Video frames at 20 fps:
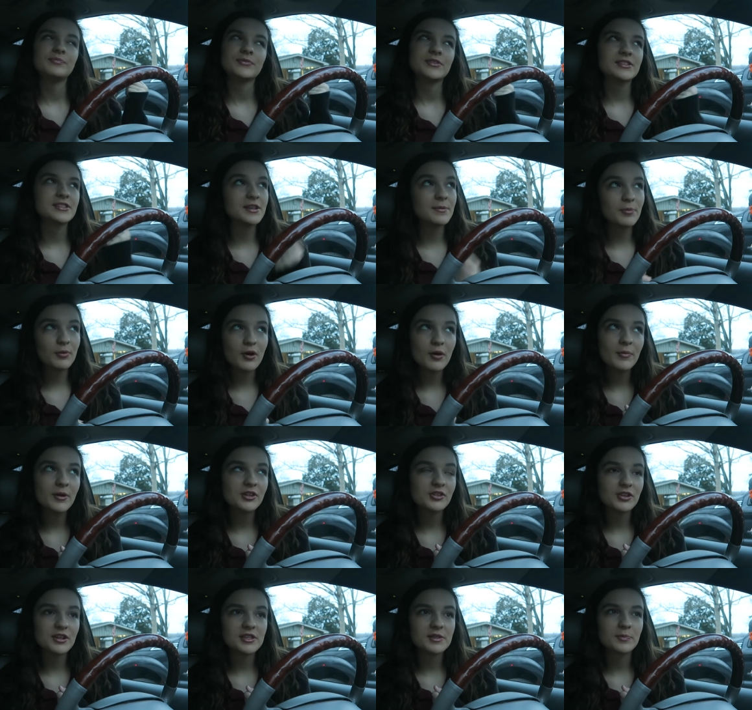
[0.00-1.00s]
the zipper on
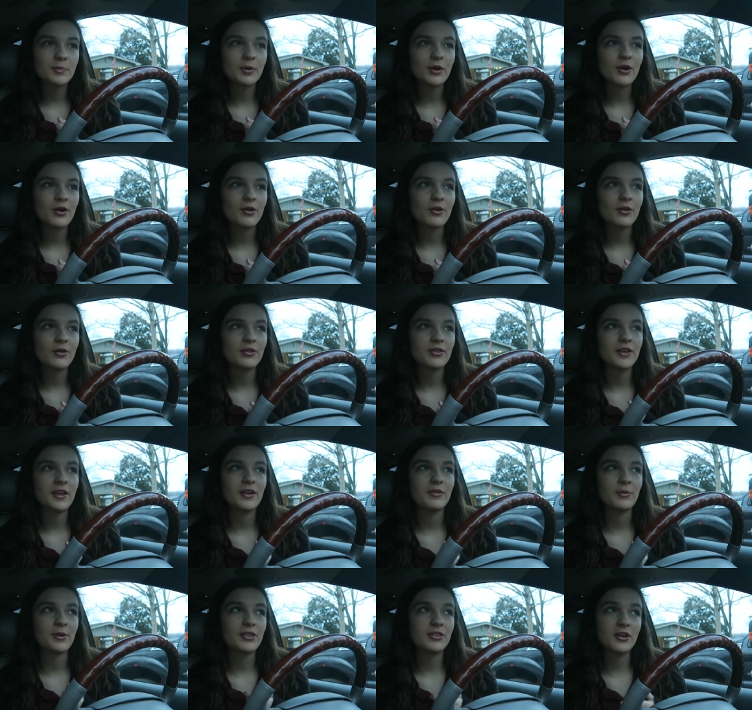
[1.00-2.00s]
my dress broke,
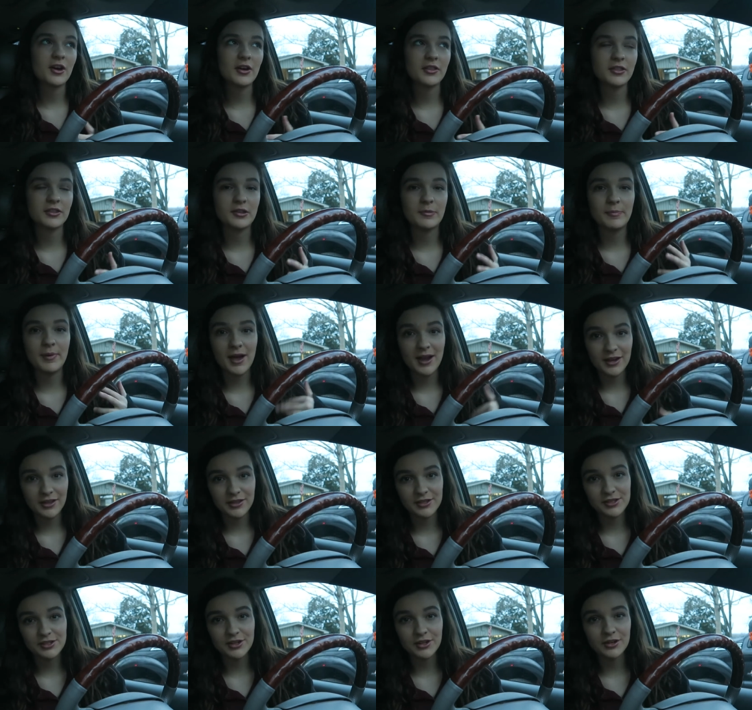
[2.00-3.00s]
then we thought that the back of
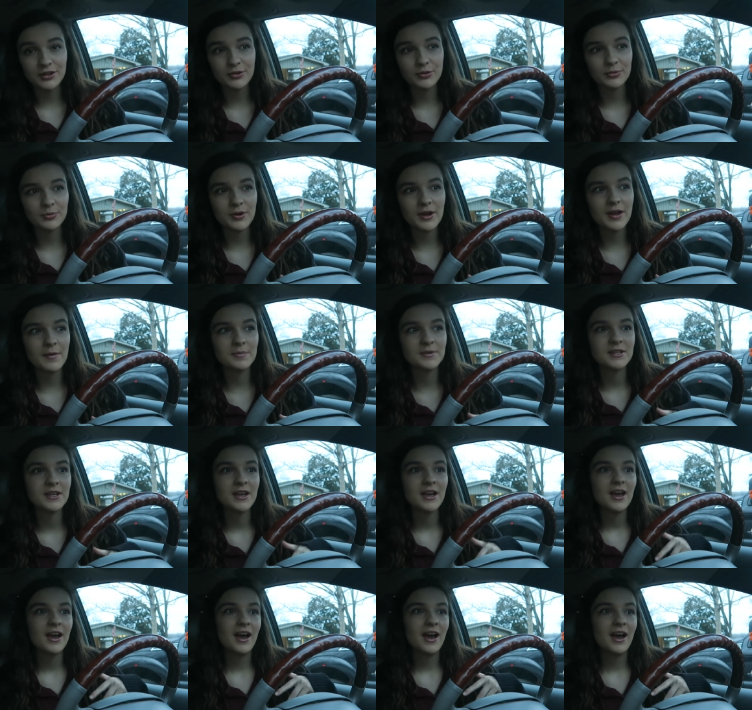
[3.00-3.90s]
the skirt ripped.